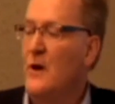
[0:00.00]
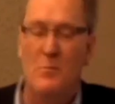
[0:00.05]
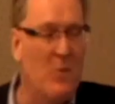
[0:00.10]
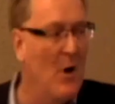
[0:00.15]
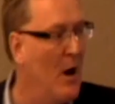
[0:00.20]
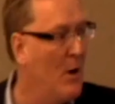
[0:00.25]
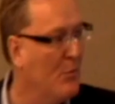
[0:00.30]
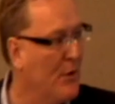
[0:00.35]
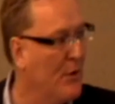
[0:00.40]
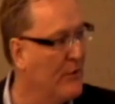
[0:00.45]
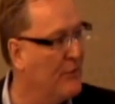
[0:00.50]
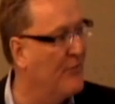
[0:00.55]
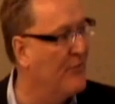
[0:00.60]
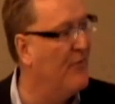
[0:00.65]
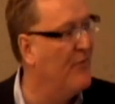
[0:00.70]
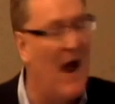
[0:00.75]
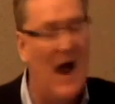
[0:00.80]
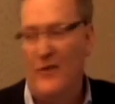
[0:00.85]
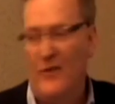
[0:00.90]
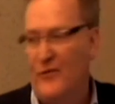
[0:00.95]
to publish
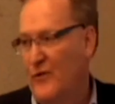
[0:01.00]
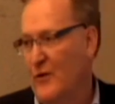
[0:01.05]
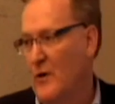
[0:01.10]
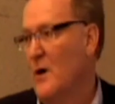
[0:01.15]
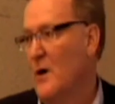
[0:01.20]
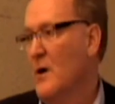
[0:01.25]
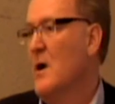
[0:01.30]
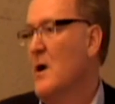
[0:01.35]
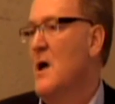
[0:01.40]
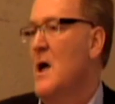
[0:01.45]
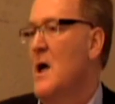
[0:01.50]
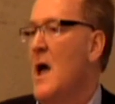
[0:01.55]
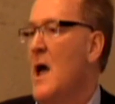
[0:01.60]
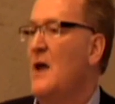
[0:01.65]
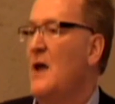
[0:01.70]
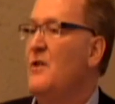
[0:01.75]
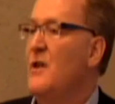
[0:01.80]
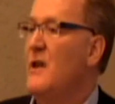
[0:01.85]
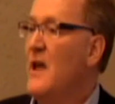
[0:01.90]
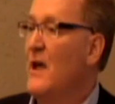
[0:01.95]
faster
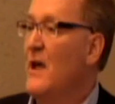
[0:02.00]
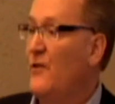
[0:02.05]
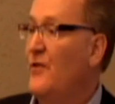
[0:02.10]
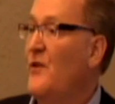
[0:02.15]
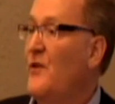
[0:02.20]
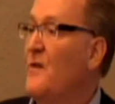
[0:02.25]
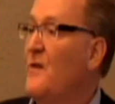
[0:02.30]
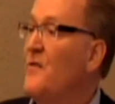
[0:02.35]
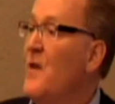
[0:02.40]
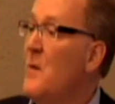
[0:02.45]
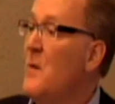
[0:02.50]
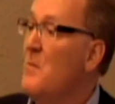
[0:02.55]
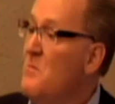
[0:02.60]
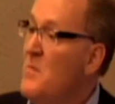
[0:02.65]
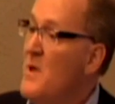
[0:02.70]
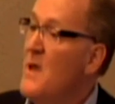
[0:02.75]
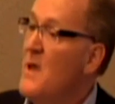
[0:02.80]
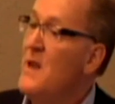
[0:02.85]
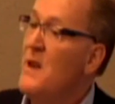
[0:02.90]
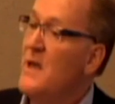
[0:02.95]
and to get stuff that
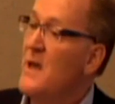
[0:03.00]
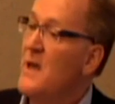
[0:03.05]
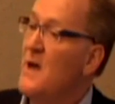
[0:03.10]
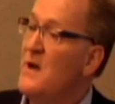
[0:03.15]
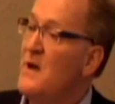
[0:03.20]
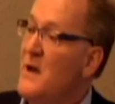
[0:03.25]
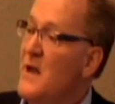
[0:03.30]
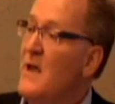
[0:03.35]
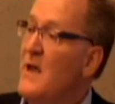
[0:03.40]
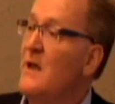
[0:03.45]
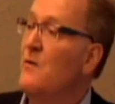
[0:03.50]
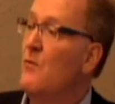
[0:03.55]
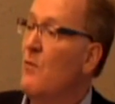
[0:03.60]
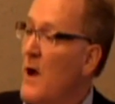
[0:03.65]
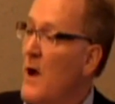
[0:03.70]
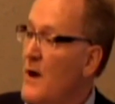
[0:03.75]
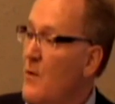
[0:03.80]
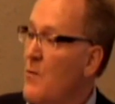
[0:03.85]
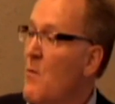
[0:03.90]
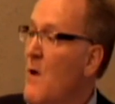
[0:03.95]
media need
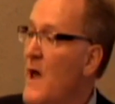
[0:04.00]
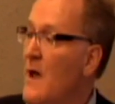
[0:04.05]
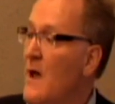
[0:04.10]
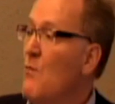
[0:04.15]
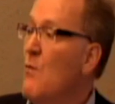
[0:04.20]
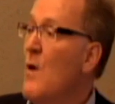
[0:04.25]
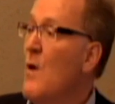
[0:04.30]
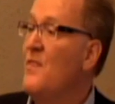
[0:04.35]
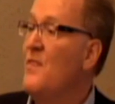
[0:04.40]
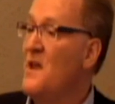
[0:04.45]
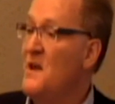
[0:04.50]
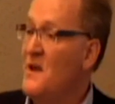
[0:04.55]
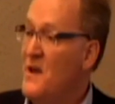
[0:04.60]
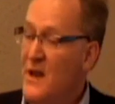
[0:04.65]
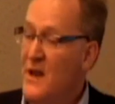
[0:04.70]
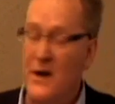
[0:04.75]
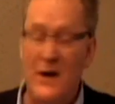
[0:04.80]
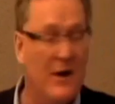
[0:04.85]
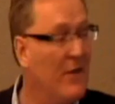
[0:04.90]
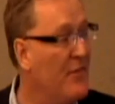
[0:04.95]
right away when they
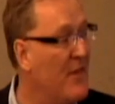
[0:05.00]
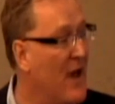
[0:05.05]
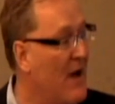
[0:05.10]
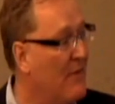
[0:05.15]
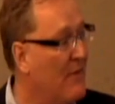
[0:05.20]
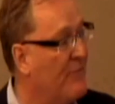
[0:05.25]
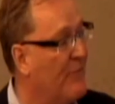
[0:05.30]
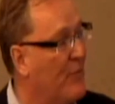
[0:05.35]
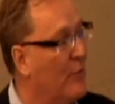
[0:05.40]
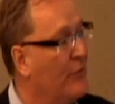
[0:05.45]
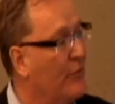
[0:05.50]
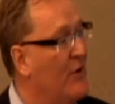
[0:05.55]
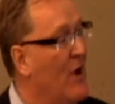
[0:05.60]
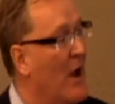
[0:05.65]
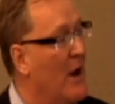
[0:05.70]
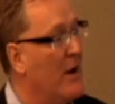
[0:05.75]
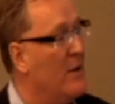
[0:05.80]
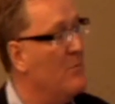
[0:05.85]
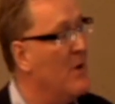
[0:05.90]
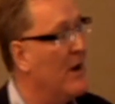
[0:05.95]
need it in that first
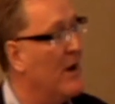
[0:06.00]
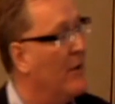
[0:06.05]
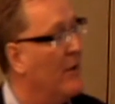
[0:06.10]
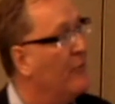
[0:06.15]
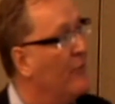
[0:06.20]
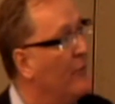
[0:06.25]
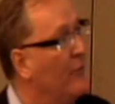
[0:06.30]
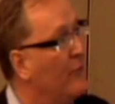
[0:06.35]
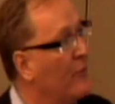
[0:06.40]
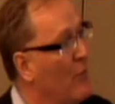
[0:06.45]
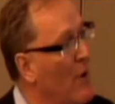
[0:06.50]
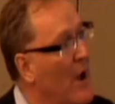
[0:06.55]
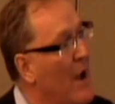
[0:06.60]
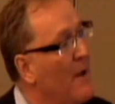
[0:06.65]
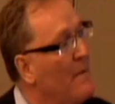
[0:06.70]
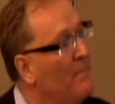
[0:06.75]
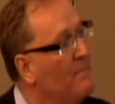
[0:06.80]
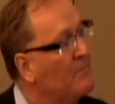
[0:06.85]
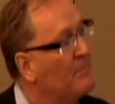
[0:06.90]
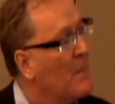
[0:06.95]
ninety minutes. It's
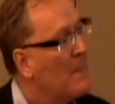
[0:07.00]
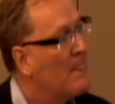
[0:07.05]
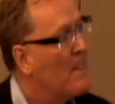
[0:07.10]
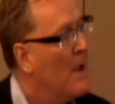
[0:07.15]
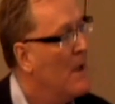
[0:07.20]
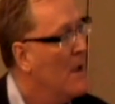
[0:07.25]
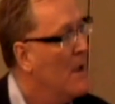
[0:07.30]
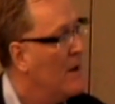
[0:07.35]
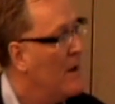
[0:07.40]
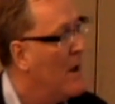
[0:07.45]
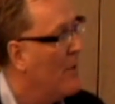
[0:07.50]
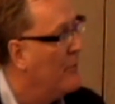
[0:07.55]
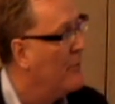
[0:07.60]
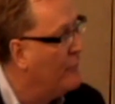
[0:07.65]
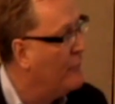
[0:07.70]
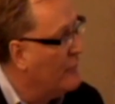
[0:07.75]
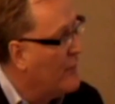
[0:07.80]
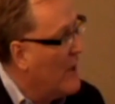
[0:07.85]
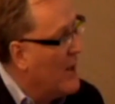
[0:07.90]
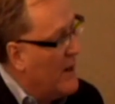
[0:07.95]
great. Now,
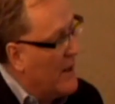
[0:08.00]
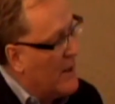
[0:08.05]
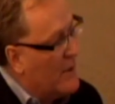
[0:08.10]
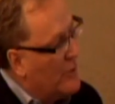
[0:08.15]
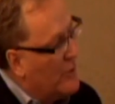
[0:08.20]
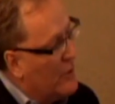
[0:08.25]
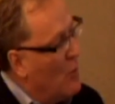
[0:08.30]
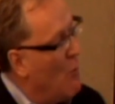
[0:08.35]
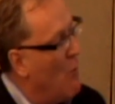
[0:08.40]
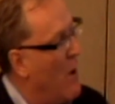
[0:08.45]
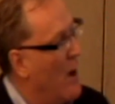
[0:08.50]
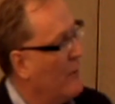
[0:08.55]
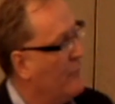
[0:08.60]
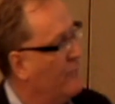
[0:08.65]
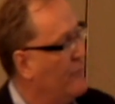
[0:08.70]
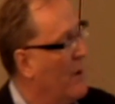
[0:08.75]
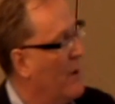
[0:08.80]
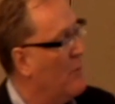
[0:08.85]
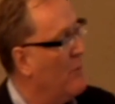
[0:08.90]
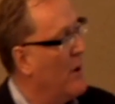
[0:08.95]
this is getting a little
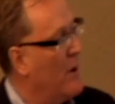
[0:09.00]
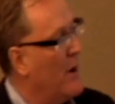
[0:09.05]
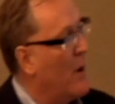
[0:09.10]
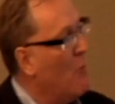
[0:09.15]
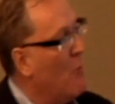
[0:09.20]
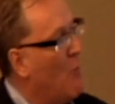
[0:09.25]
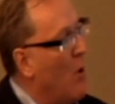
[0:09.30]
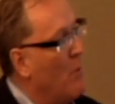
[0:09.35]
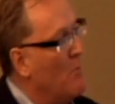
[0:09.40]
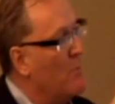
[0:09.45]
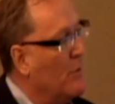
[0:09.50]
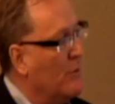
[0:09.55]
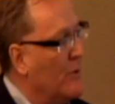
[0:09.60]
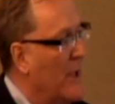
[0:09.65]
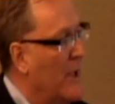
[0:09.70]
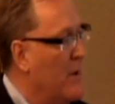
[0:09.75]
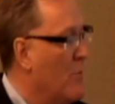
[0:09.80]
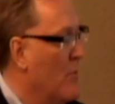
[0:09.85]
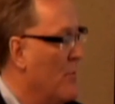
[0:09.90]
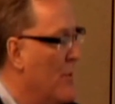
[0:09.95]
washed out, and I won't
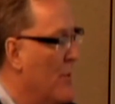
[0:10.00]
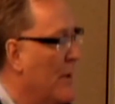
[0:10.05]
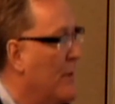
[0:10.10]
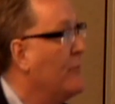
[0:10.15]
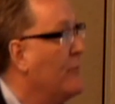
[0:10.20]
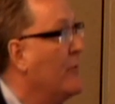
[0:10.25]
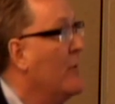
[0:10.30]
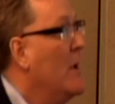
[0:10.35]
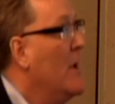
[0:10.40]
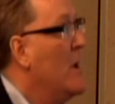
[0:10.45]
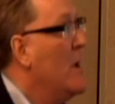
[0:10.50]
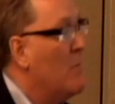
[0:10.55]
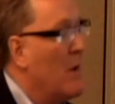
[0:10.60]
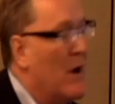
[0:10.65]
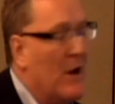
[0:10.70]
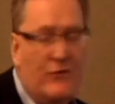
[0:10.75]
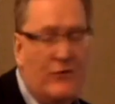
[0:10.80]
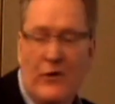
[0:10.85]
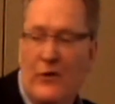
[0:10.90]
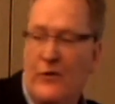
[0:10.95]
belabor this,
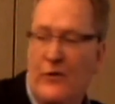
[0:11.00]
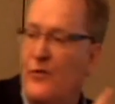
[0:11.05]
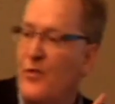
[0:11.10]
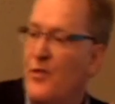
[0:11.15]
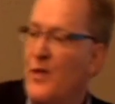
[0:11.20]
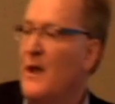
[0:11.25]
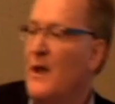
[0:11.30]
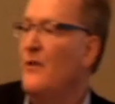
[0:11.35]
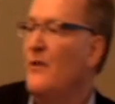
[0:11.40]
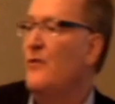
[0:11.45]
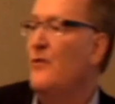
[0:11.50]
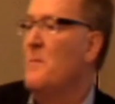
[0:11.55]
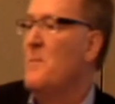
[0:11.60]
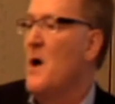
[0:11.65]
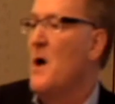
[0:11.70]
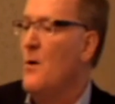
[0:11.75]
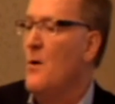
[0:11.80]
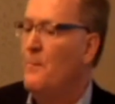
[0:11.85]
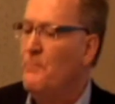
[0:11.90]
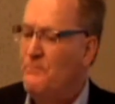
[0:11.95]
but it just thinks
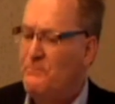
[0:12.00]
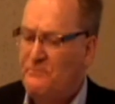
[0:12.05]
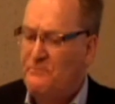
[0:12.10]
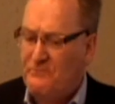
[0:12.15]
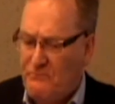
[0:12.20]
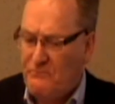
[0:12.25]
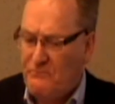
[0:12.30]
about,